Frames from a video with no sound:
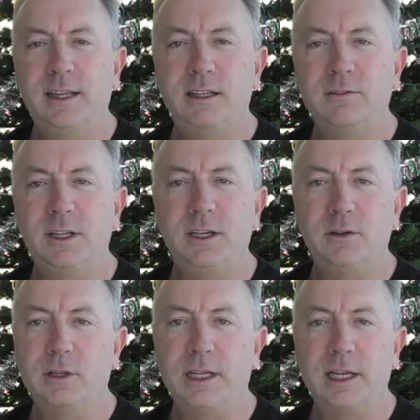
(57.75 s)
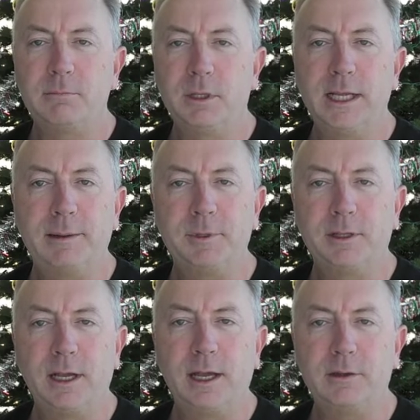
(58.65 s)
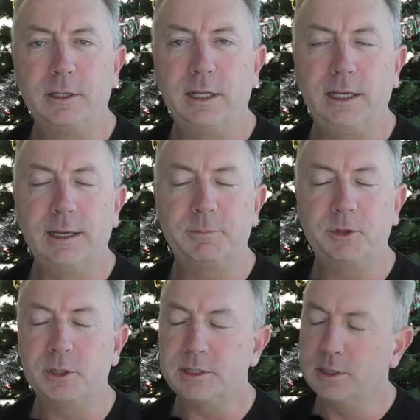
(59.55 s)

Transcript: in the video like I blabbed a lot leading up to it.